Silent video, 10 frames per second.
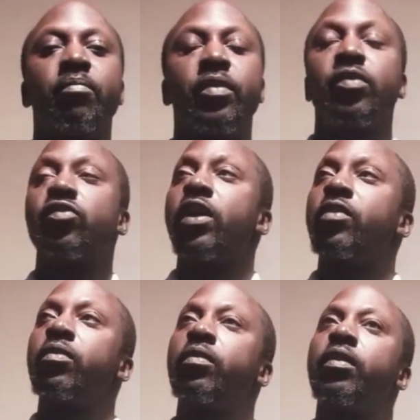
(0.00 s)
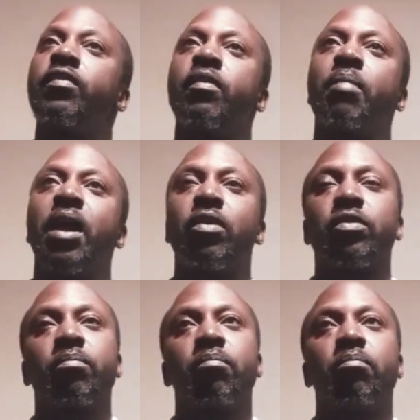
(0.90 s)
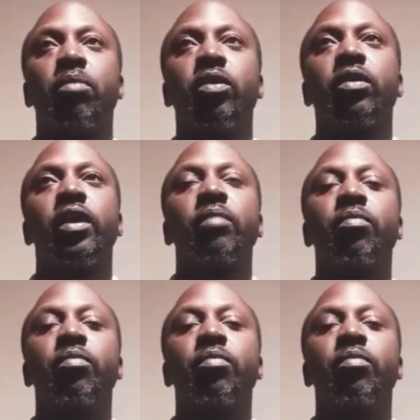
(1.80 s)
this channel is about modern day